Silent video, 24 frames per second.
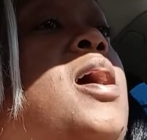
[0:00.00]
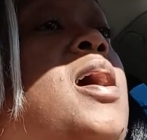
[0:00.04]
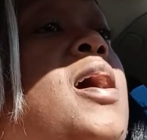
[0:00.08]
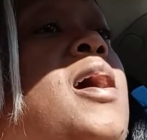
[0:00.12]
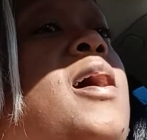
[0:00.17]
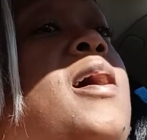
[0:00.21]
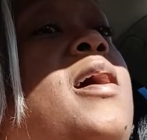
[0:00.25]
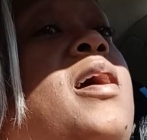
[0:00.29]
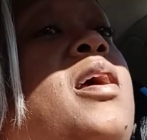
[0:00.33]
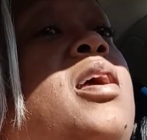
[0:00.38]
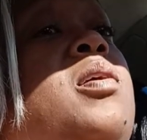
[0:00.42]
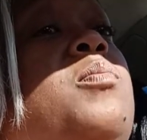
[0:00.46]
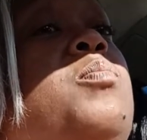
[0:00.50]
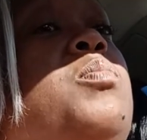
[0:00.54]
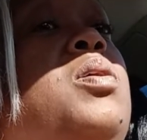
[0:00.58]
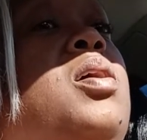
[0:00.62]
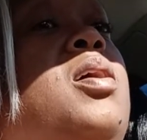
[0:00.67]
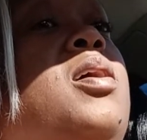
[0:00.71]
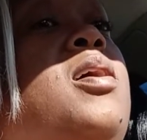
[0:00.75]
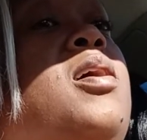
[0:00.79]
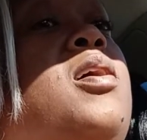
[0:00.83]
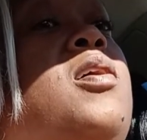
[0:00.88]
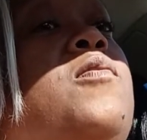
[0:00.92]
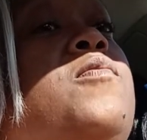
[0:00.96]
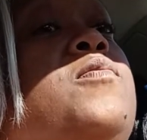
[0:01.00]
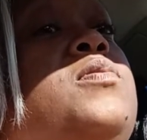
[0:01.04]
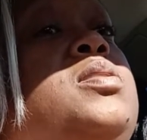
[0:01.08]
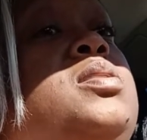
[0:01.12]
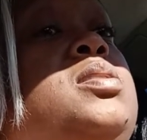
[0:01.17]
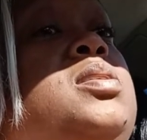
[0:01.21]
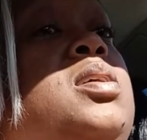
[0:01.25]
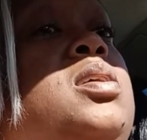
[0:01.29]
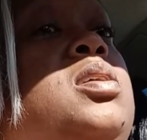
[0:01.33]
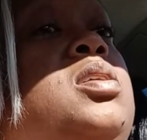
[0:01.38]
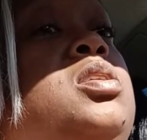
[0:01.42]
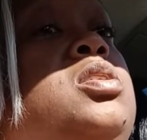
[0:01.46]
I am a
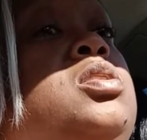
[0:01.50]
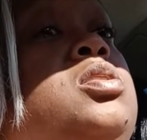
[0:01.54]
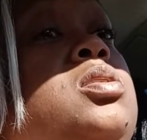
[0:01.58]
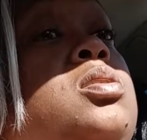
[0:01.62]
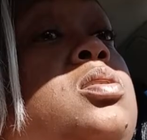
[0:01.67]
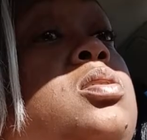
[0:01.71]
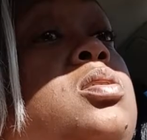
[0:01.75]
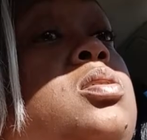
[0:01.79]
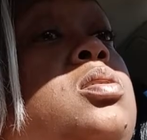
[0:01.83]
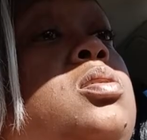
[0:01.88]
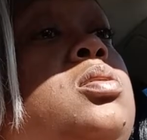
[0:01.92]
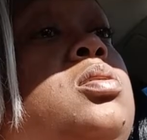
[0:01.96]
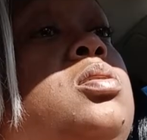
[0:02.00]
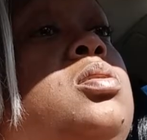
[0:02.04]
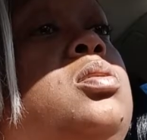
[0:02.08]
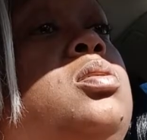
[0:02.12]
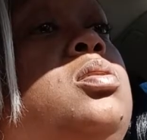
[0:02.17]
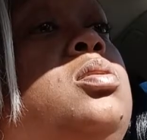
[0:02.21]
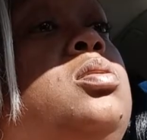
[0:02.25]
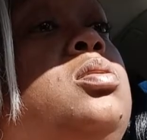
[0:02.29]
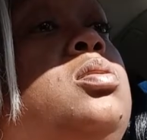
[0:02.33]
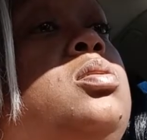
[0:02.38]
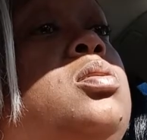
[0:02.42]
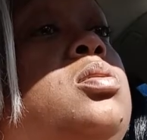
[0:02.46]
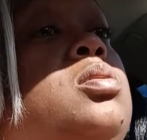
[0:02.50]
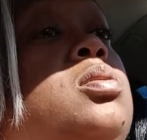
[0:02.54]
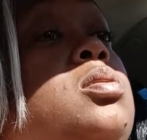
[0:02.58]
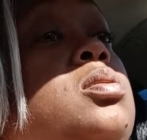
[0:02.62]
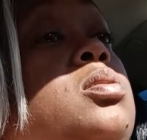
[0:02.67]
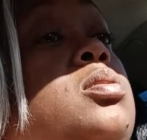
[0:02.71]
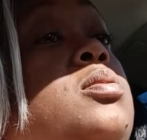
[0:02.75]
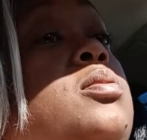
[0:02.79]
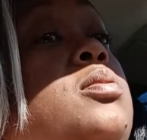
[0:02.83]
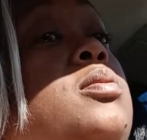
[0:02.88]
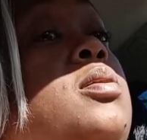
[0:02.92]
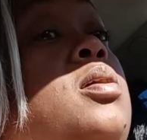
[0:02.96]
conversation
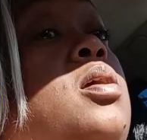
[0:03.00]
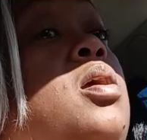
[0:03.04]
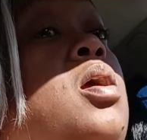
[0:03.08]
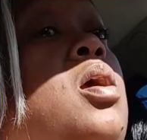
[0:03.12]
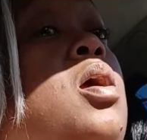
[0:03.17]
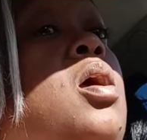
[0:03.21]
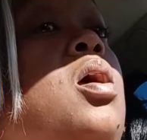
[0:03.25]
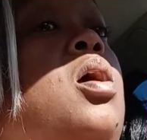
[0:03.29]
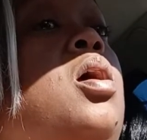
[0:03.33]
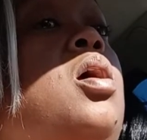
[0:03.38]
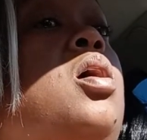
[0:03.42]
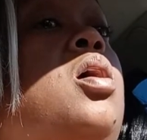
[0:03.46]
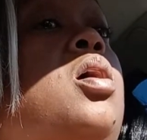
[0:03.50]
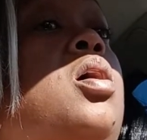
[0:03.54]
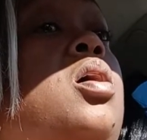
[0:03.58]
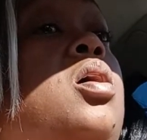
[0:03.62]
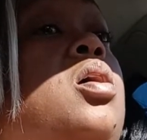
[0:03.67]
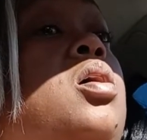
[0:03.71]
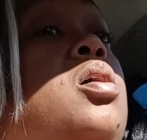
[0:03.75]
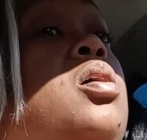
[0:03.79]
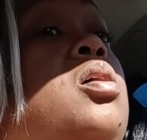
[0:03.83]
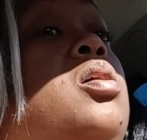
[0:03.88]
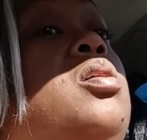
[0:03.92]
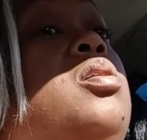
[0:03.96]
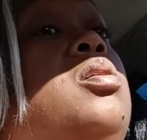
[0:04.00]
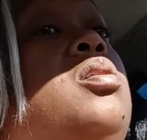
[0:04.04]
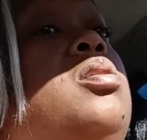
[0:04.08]
of